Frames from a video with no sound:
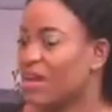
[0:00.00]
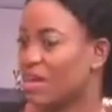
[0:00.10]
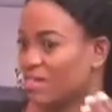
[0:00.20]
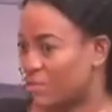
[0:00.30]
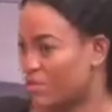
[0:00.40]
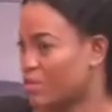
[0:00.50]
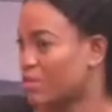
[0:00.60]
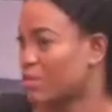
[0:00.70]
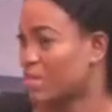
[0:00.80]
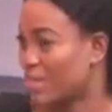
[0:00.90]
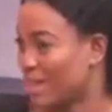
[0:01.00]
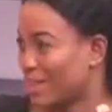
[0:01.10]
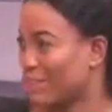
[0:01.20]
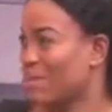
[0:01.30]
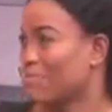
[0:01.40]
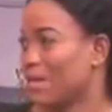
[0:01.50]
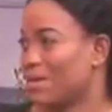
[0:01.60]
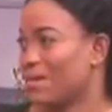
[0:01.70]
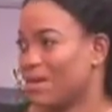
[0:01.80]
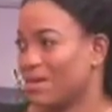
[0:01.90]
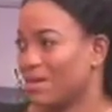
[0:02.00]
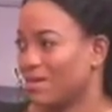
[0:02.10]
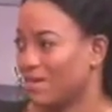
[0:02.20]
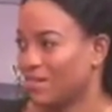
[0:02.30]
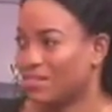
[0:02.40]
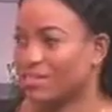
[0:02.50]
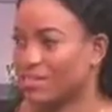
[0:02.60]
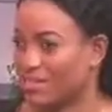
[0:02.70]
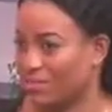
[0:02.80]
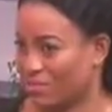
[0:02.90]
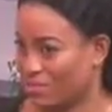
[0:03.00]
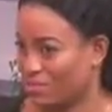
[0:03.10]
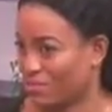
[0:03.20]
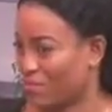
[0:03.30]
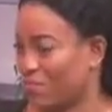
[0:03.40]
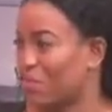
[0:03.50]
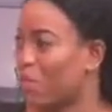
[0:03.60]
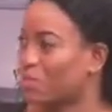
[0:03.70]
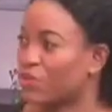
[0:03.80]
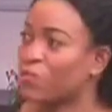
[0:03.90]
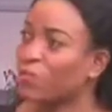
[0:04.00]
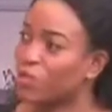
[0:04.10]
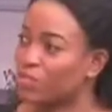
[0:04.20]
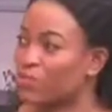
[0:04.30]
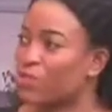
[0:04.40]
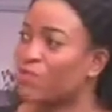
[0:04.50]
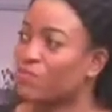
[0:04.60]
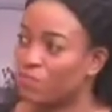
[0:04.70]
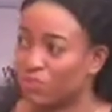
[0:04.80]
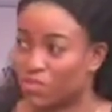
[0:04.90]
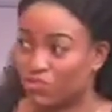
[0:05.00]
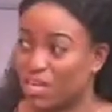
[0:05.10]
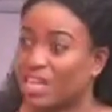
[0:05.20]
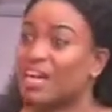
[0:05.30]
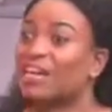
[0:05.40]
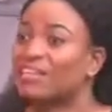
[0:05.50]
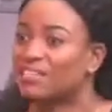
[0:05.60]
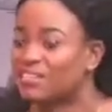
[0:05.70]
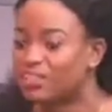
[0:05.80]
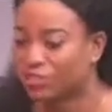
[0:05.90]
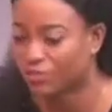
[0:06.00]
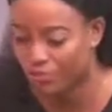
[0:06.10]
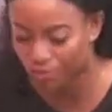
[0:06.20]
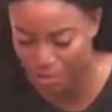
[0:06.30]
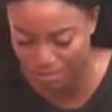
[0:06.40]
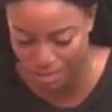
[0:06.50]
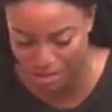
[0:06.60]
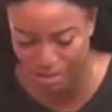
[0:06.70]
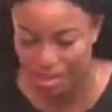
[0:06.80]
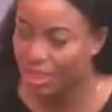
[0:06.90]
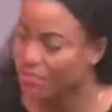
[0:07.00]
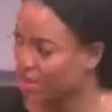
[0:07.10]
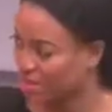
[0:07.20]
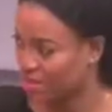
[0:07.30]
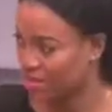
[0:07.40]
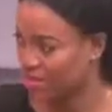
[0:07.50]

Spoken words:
As we speak today, there are 3 men there, and this is from the reports we got from this weekend. From Gambaga. 3,